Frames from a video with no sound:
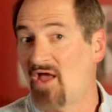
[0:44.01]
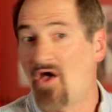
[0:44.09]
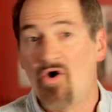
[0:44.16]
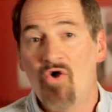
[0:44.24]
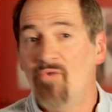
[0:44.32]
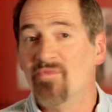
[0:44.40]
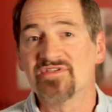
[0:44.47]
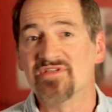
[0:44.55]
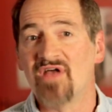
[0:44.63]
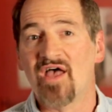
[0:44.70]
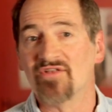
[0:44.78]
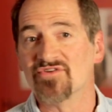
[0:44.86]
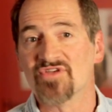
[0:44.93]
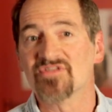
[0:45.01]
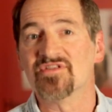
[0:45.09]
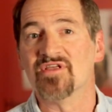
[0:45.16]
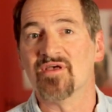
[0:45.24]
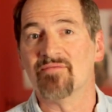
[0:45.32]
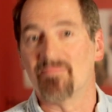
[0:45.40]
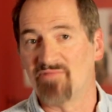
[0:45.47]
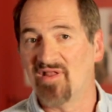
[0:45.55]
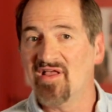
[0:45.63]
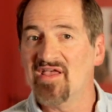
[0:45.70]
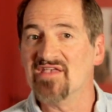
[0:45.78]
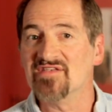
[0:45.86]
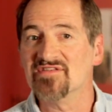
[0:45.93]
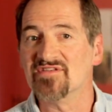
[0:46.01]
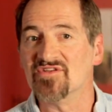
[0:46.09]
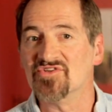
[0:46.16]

Now, home is not just a place,